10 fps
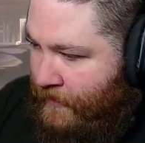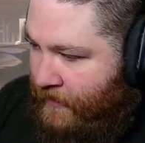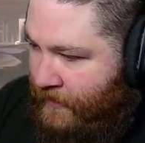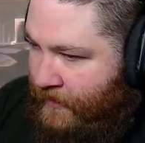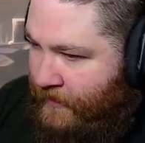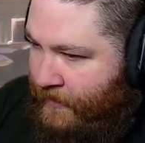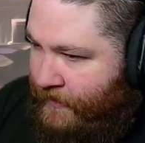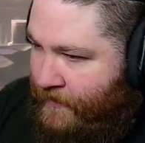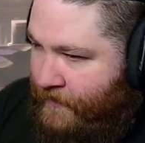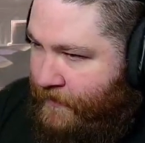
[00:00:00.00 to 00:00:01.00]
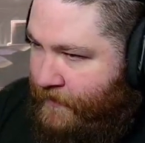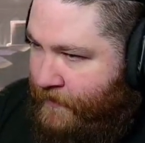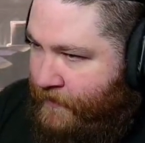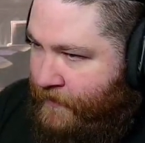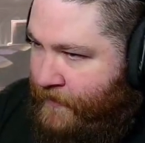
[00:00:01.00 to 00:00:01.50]
Okay,
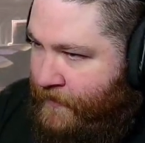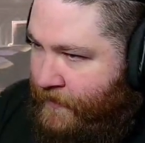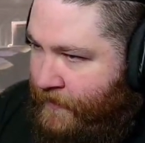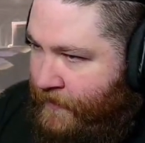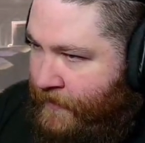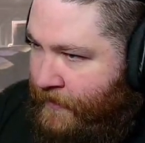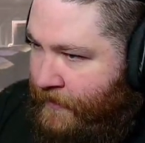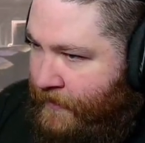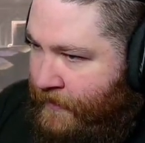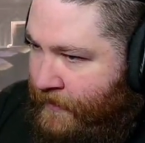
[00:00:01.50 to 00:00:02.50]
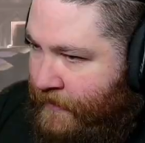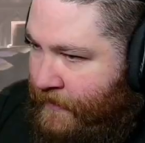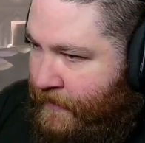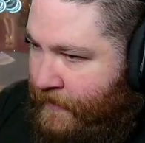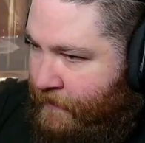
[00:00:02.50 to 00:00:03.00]
lasers.
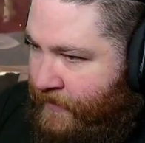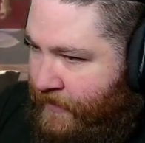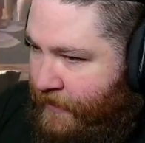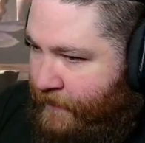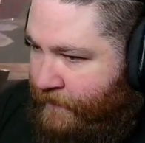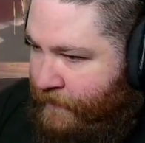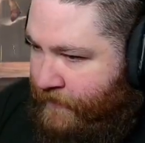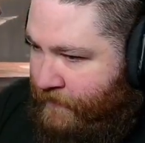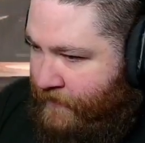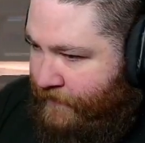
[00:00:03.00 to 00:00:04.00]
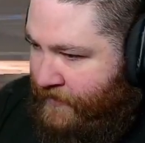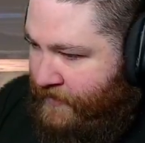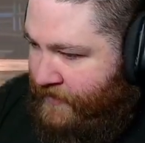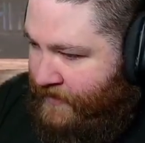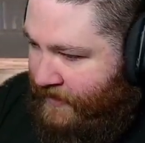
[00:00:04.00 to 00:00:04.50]
Be careful. If he
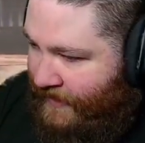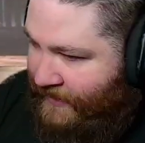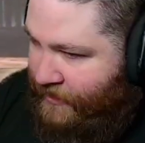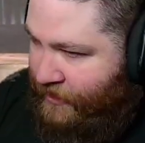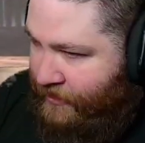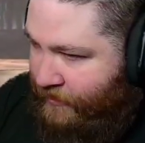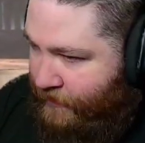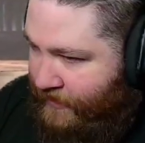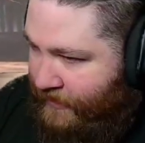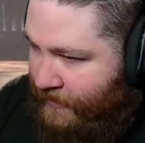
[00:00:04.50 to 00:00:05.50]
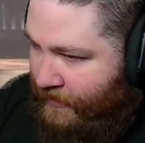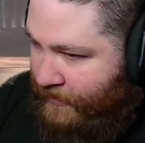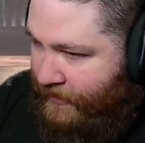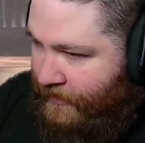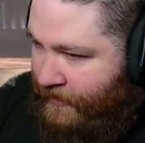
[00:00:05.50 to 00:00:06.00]
does the ice shield, we gotta...
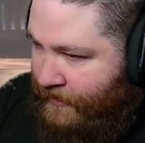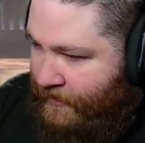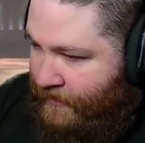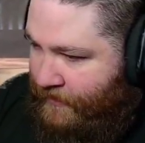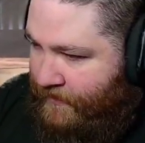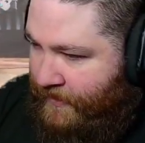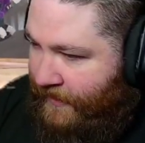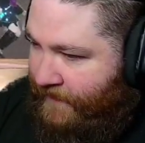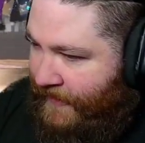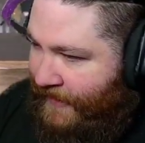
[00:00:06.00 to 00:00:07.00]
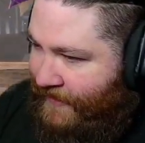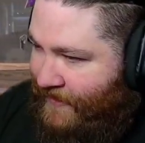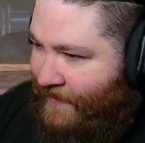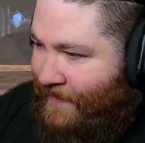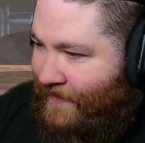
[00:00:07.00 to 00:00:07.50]
Yeah, that.